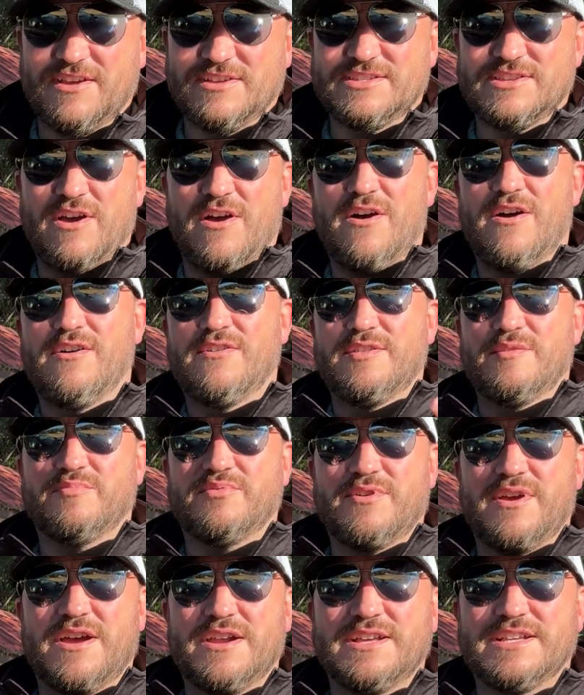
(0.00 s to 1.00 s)
is all the
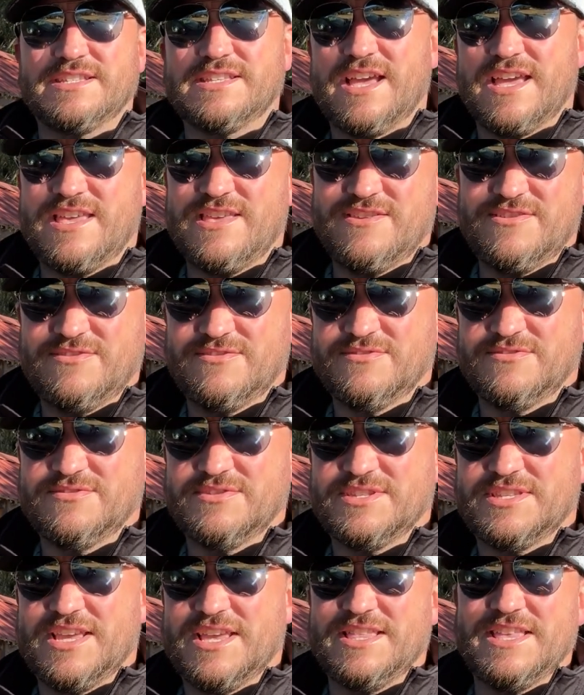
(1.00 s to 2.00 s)
products I
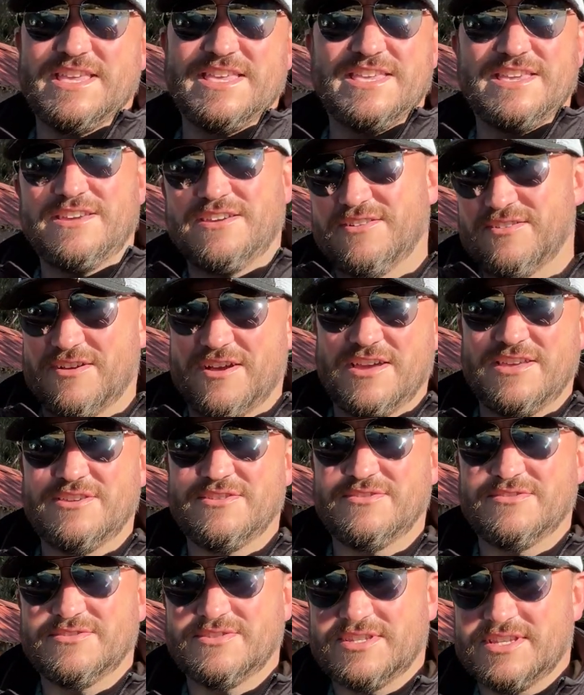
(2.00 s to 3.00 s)
use and the gear I
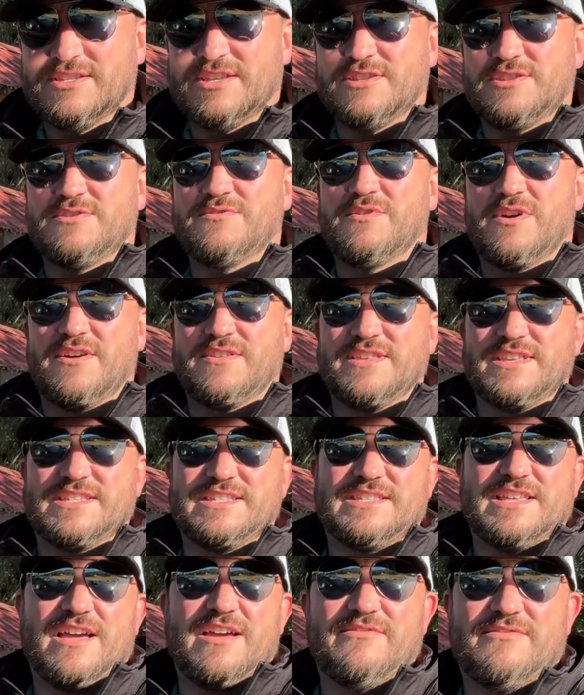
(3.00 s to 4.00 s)
use to do all this
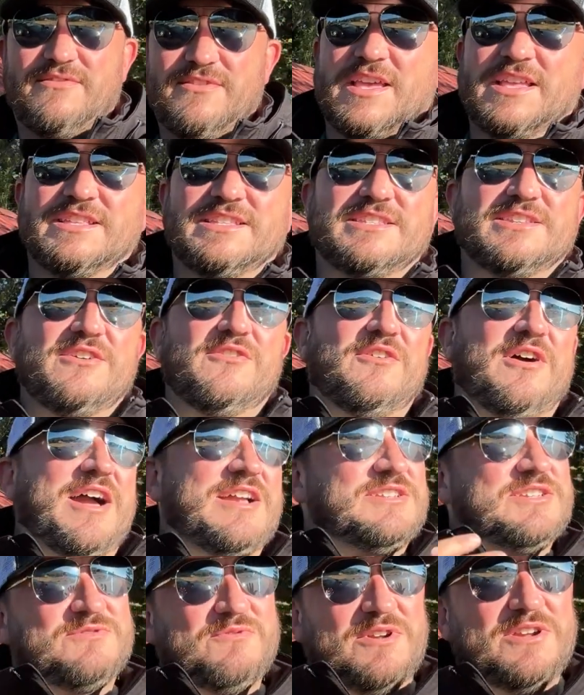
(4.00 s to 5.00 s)
stuff. And so
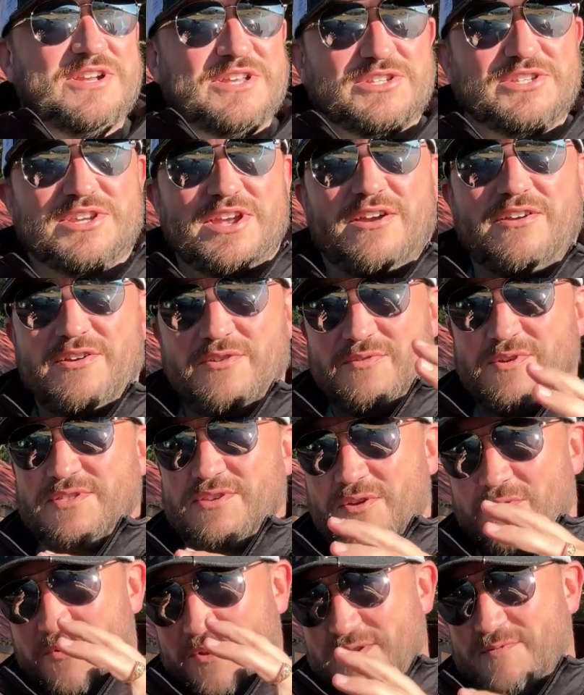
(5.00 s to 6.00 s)
I just wanted to share it with
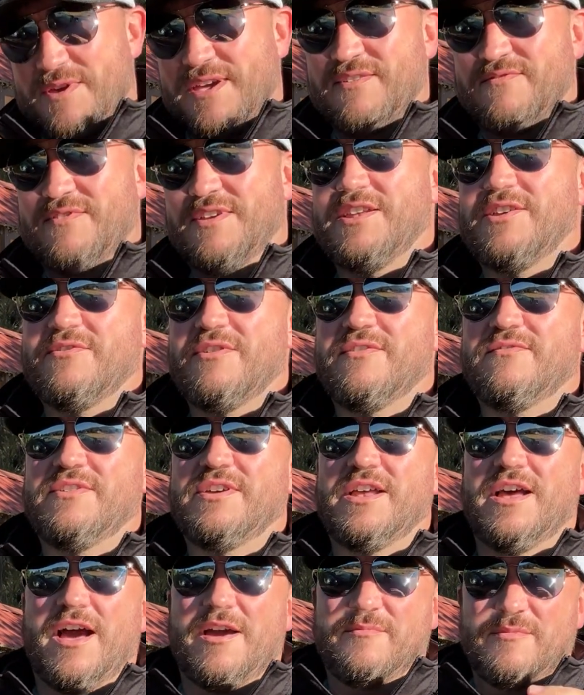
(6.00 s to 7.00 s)
you. I wanted to make a video of
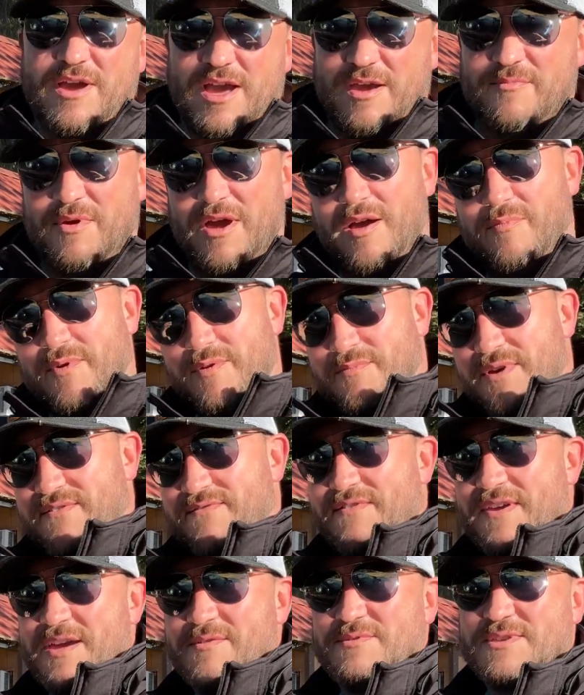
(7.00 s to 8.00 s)
it. I'm up at my
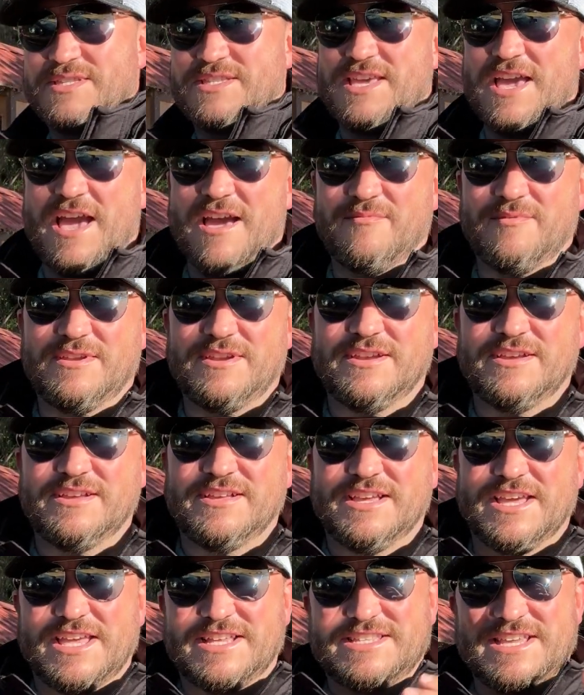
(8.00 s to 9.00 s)
family's cabin
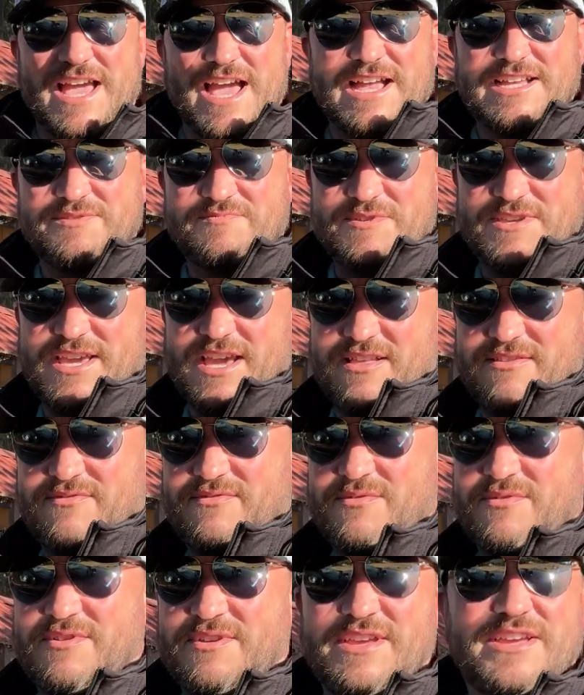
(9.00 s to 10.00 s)
in Tehachapi,
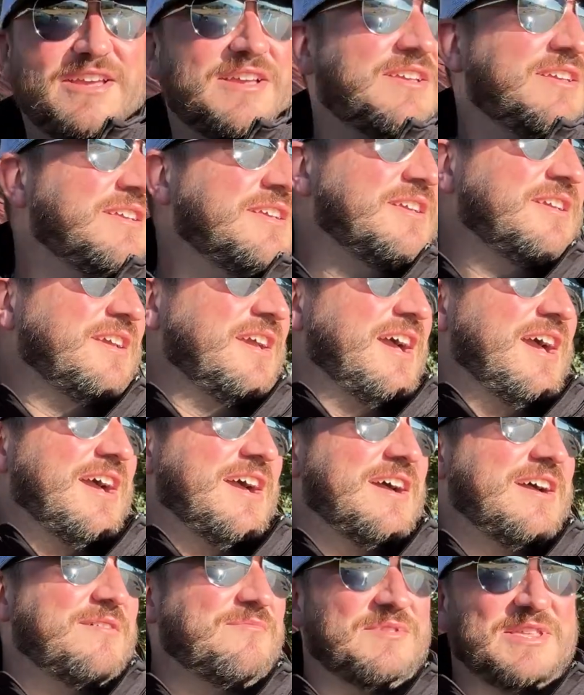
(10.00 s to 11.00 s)
California,
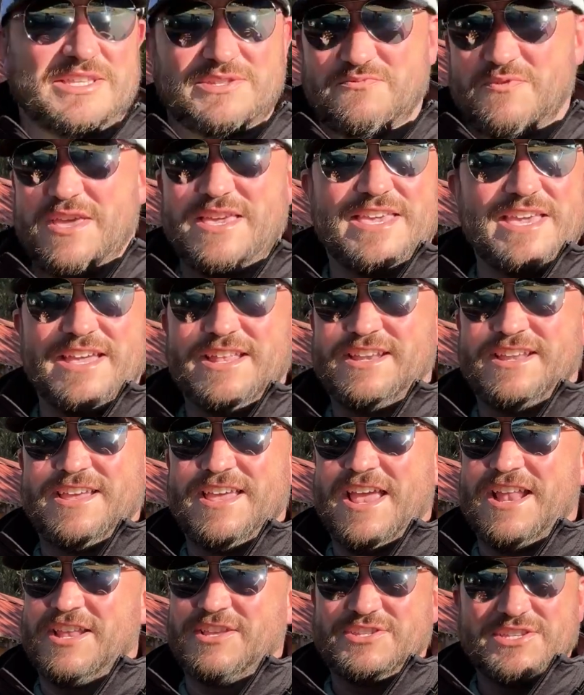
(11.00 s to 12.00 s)
this weekend,
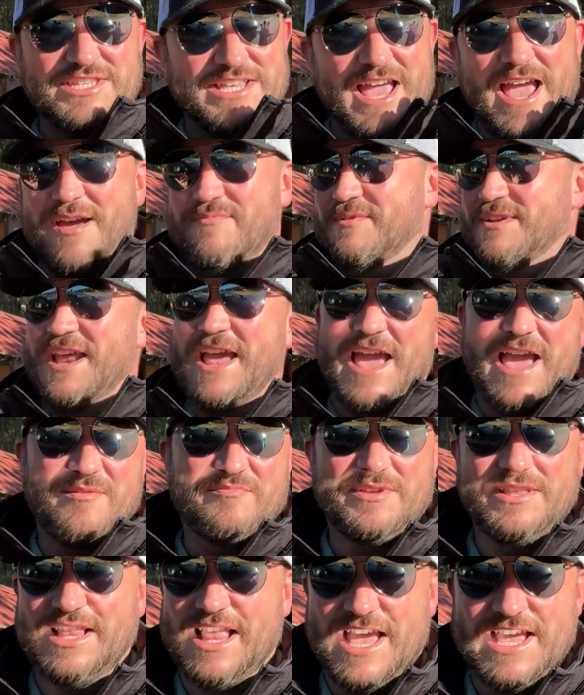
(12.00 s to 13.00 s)
and it just happened to
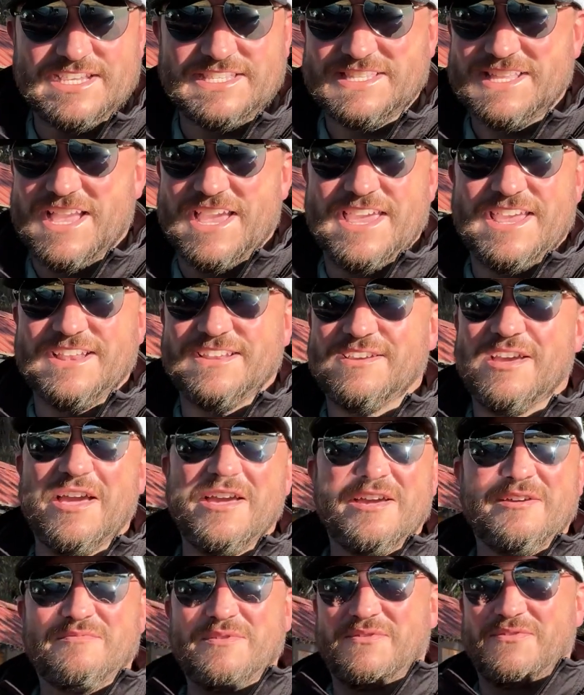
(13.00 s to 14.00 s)
happen last night
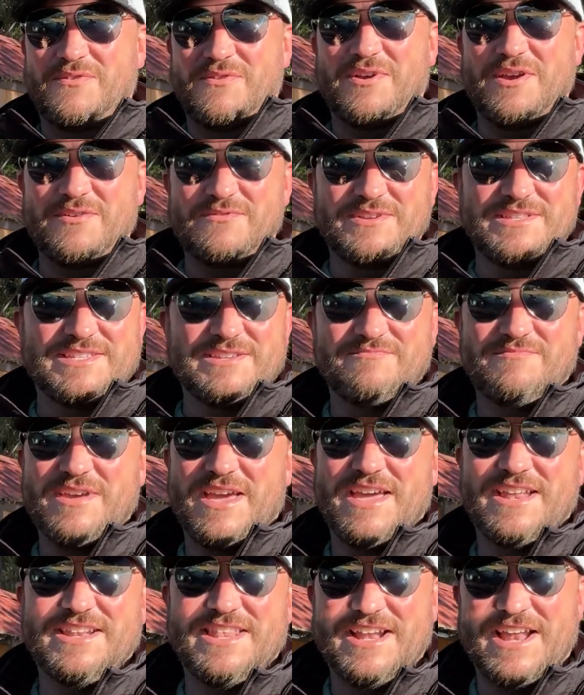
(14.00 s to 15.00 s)
before I went to
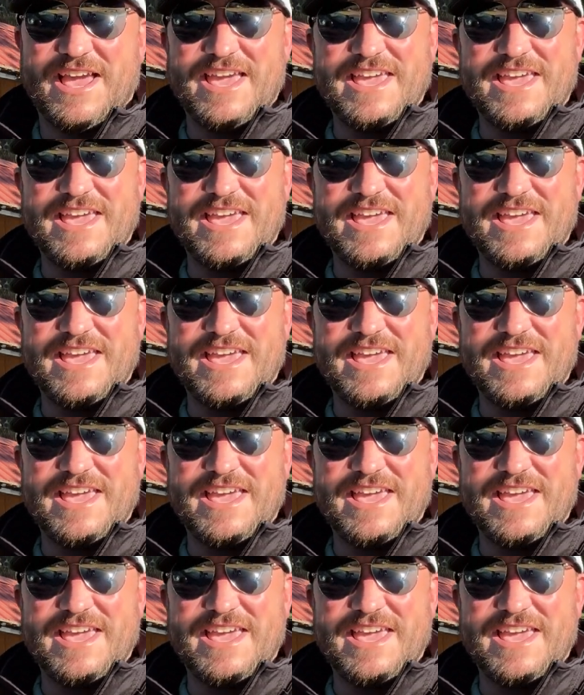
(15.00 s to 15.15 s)
bed that I